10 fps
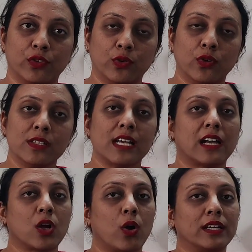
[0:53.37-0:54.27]
those are
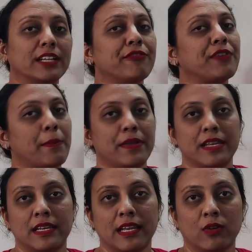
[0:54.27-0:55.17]
called the
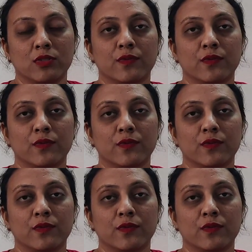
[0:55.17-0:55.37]
feminine nouns.